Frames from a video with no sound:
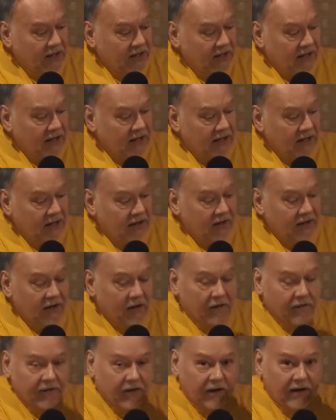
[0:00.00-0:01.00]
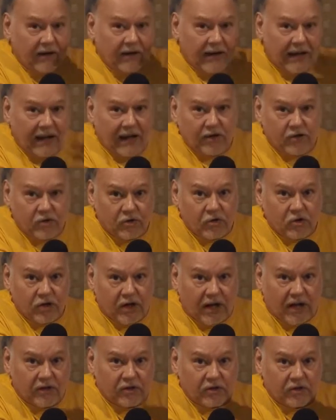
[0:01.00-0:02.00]
And they are very action
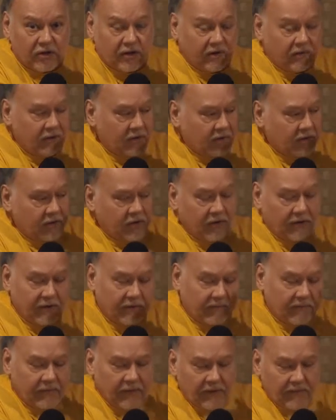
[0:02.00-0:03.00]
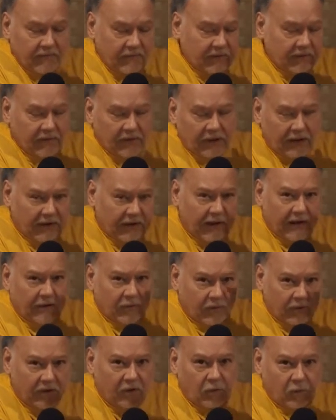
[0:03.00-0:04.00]
shots. They're, they're you know, they're, they're a lot
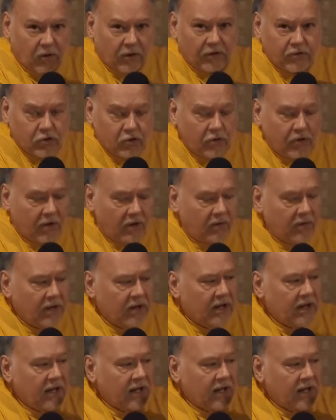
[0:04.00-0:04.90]
of real world judo.